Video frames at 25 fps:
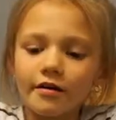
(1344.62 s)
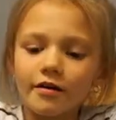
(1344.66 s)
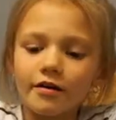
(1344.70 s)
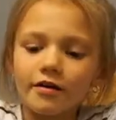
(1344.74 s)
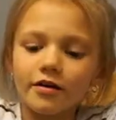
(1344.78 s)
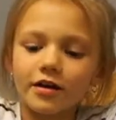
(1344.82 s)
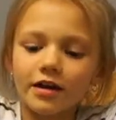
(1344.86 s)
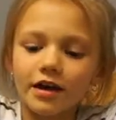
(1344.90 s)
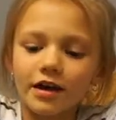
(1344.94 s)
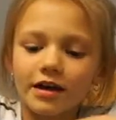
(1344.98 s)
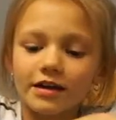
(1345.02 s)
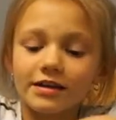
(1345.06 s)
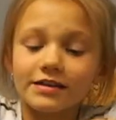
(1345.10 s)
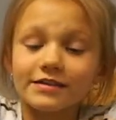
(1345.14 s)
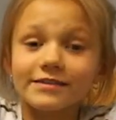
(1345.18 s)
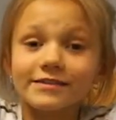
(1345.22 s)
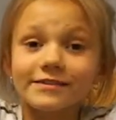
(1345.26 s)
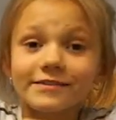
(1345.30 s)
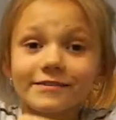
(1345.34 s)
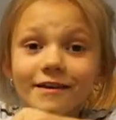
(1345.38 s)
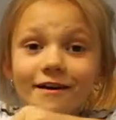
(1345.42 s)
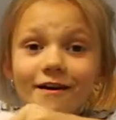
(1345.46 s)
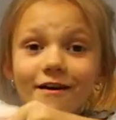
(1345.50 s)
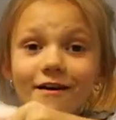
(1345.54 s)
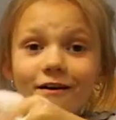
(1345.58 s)
Okay,
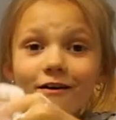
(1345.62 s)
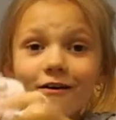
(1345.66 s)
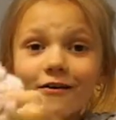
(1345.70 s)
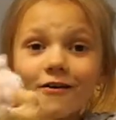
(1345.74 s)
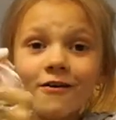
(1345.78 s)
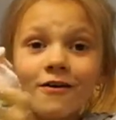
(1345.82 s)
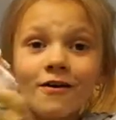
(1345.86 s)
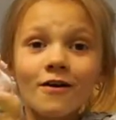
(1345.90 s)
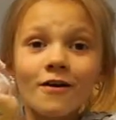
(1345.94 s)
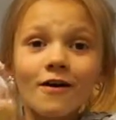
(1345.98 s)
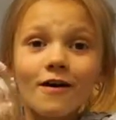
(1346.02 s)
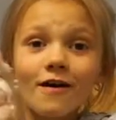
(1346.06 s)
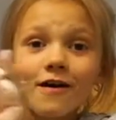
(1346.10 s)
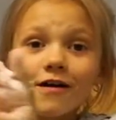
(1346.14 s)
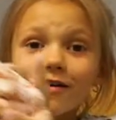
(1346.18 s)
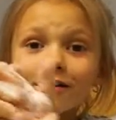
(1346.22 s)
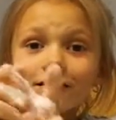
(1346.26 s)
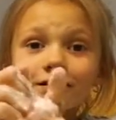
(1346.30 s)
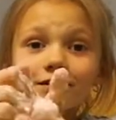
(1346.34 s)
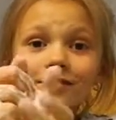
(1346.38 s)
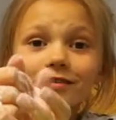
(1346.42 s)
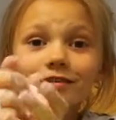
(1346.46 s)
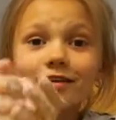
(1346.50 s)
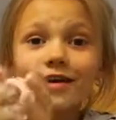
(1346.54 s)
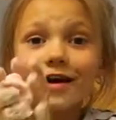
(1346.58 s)
so
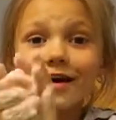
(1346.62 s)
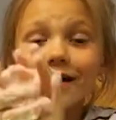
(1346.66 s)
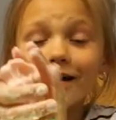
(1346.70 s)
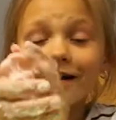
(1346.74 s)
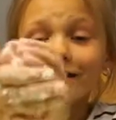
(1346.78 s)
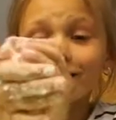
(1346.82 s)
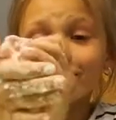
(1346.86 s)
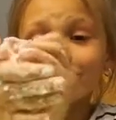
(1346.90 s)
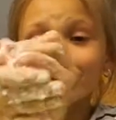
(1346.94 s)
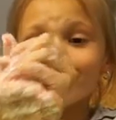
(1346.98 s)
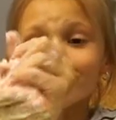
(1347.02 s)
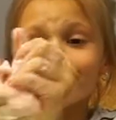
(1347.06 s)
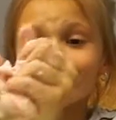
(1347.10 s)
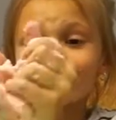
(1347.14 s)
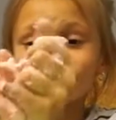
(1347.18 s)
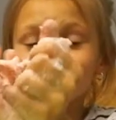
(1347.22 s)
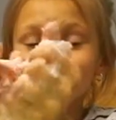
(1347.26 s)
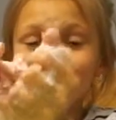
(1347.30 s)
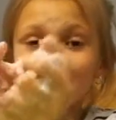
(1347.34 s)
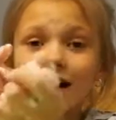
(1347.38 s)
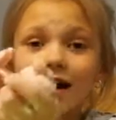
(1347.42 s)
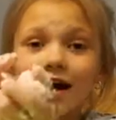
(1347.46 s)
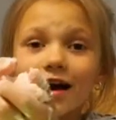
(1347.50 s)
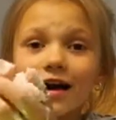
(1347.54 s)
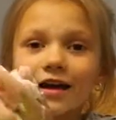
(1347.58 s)

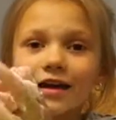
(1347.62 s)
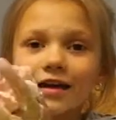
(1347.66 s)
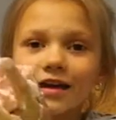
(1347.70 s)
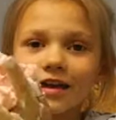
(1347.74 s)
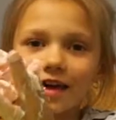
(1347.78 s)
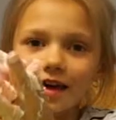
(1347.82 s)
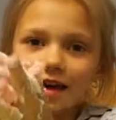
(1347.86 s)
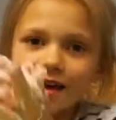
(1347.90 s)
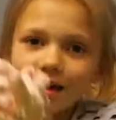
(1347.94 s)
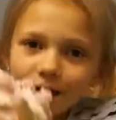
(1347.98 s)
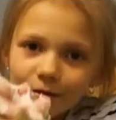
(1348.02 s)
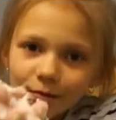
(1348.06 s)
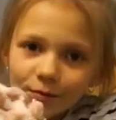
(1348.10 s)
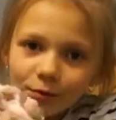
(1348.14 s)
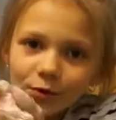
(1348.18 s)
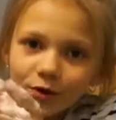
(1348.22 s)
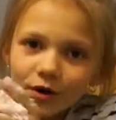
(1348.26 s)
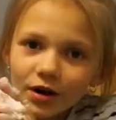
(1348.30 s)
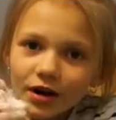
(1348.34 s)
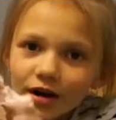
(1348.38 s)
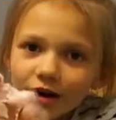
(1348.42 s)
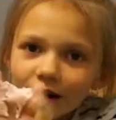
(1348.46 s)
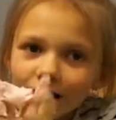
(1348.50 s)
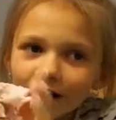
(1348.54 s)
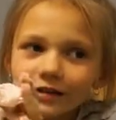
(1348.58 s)
my
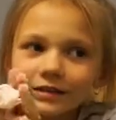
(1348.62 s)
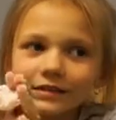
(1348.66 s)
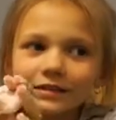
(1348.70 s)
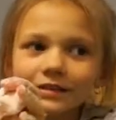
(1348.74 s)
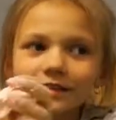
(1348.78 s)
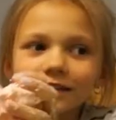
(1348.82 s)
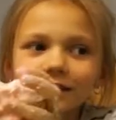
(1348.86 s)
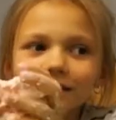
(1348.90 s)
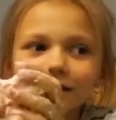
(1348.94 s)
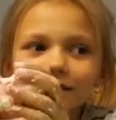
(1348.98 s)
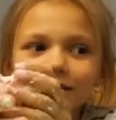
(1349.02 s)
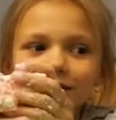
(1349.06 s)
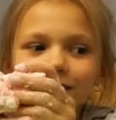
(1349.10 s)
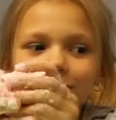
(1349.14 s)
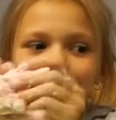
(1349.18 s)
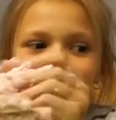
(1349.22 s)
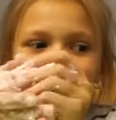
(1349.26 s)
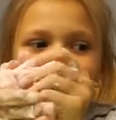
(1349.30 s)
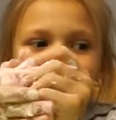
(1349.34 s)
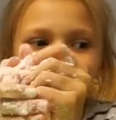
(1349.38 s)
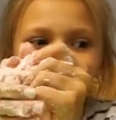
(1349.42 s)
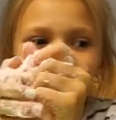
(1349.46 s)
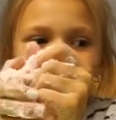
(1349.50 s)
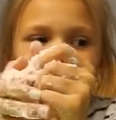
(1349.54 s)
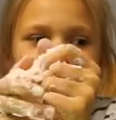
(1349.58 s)
camera,
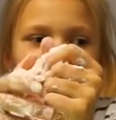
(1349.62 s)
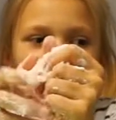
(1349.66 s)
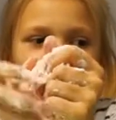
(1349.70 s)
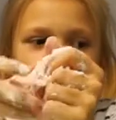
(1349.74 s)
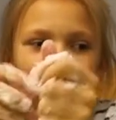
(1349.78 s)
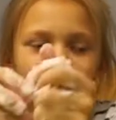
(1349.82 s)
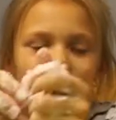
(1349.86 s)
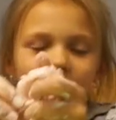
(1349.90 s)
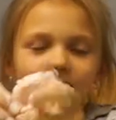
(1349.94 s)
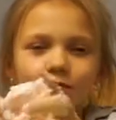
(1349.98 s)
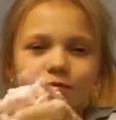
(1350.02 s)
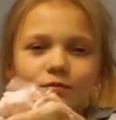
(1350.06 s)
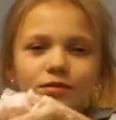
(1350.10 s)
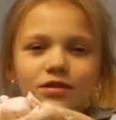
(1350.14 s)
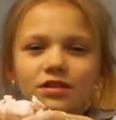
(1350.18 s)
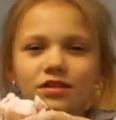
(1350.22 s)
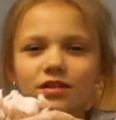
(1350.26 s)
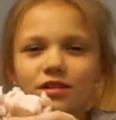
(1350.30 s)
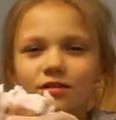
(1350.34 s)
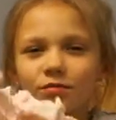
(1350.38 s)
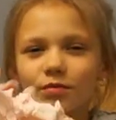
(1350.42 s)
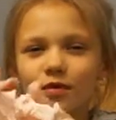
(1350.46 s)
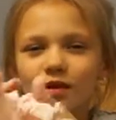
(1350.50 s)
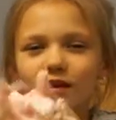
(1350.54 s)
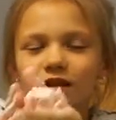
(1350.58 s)
it must
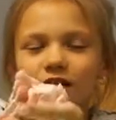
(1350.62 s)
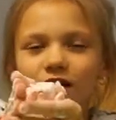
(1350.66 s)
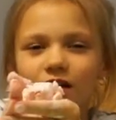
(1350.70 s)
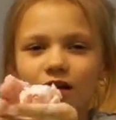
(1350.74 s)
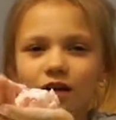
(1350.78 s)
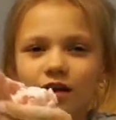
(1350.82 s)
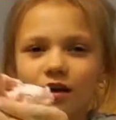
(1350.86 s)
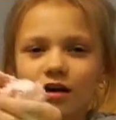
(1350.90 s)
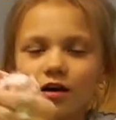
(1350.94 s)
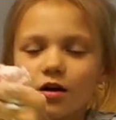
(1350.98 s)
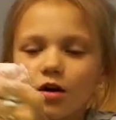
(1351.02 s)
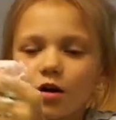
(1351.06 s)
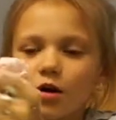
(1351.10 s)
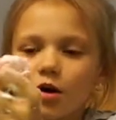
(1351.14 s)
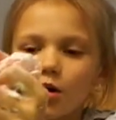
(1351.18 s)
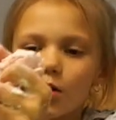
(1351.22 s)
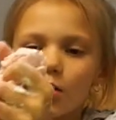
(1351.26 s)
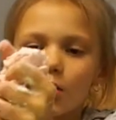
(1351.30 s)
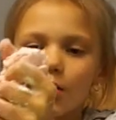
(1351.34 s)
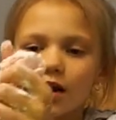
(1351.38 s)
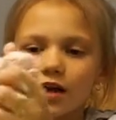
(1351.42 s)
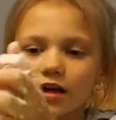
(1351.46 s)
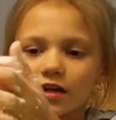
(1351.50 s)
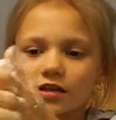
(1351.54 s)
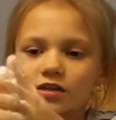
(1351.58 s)
have been like
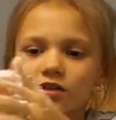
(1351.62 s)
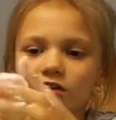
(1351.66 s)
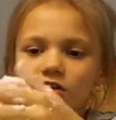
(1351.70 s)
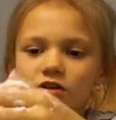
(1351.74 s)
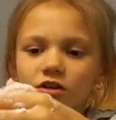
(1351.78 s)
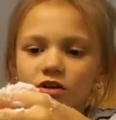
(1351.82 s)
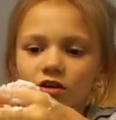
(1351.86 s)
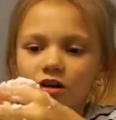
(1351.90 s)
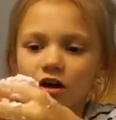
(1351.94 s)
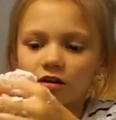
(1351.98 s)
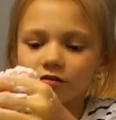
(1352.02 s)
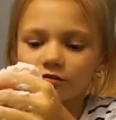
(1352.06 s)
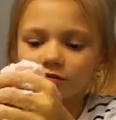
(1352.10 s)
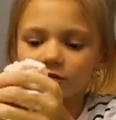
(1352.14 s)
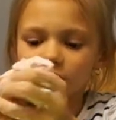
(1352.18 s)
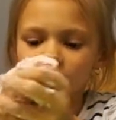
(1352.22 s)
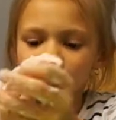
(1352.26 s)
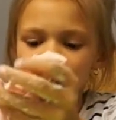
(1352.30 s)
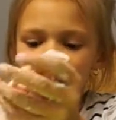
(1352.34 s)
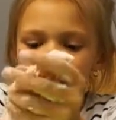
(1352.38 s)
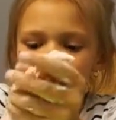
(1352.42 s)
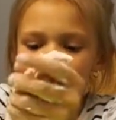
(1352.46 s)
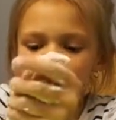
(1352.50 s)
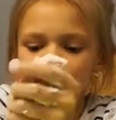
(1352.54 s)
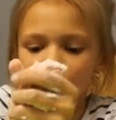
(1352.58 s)
when I took it off to
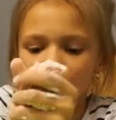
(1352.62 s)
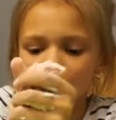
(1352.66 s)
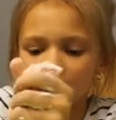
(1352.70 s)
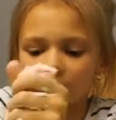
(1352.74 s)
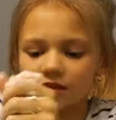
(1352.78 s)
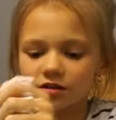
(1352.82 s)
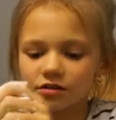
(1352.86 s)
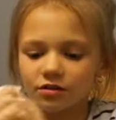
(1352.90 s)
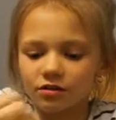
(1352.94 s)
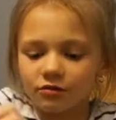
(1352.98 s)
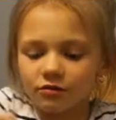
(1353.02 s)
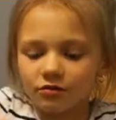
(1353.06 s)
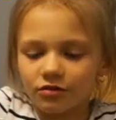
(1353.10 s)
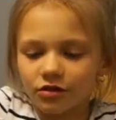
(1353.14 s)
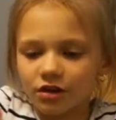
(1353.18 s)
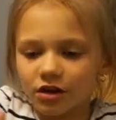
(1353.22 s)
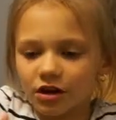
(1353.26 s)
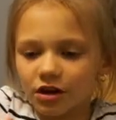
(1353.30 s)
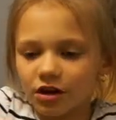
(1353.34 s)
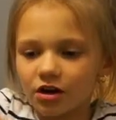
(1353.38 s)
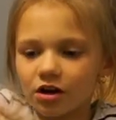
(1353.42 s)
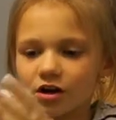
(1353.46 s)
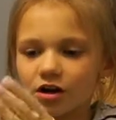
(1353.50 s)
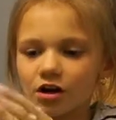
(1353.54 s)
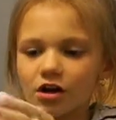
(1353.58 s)
show you guys over
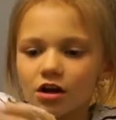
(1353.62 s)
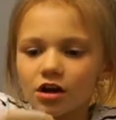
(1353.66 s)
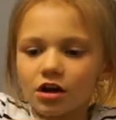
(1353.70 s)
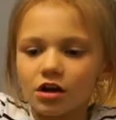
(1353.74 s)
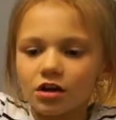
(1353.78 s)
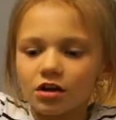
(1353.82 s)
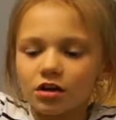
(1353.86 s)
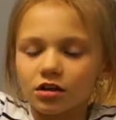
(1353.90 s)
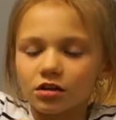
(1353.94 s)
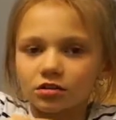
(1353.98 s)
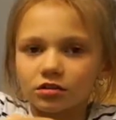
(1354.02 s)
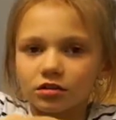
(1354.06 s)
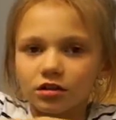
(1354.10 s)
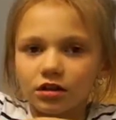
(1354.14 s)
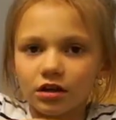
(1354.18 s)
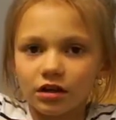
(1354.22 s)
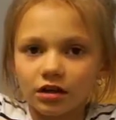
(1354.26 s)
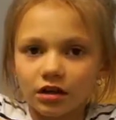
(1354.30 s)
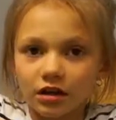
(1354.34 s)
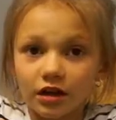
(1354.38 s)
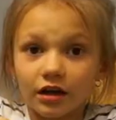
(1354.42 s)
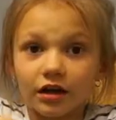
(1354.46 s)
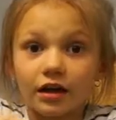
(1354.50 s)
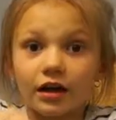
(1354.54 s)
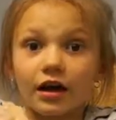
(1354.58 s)
there,
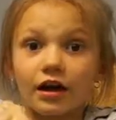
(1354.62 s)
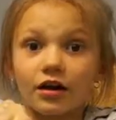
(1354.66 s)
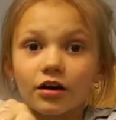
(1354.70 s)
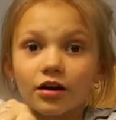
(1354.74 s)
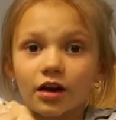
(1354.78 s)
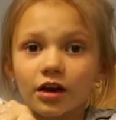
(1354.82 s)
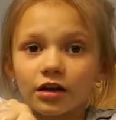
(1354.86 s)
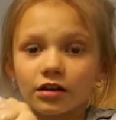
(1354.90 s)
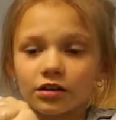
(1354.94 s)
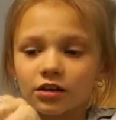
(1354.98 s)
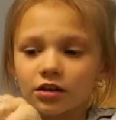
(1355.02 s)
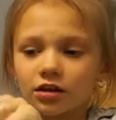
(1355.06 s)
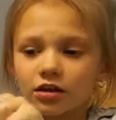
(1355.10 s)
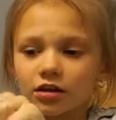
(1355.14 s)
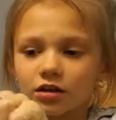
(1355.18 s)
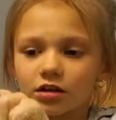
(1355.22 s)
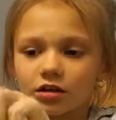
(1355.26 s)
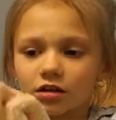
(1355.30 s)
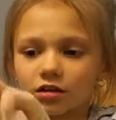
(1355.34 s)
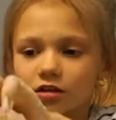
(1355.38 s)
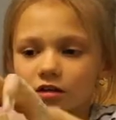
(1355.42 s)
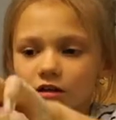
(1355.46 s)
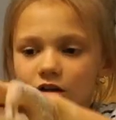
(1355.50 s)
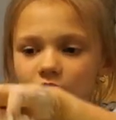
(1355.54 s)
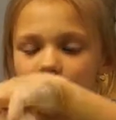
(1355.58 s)
like how to add
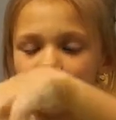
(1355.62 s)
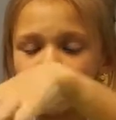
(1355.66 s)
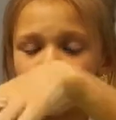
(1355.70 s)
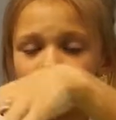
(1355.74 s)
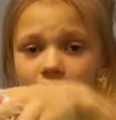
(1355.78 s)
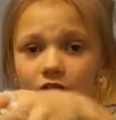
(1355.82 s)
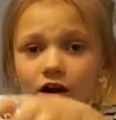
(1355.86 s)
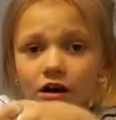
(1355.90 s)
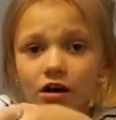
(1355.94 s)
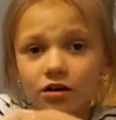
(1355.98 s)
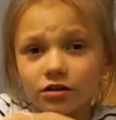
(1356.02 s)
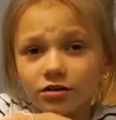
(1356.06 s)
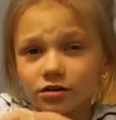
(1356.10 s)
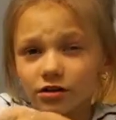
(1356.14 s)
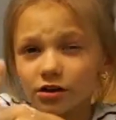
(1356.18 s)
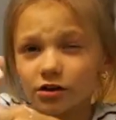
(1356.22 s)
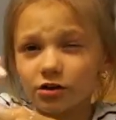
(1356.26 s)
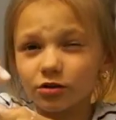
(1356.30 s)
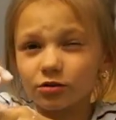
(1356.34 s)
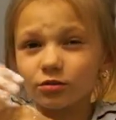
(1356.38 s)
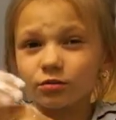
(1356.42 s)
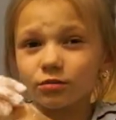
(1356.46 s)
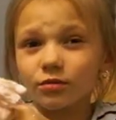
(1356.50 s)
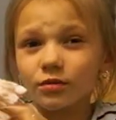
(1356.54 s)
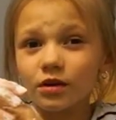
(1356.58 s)
the clay or
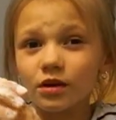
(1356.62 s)
dough.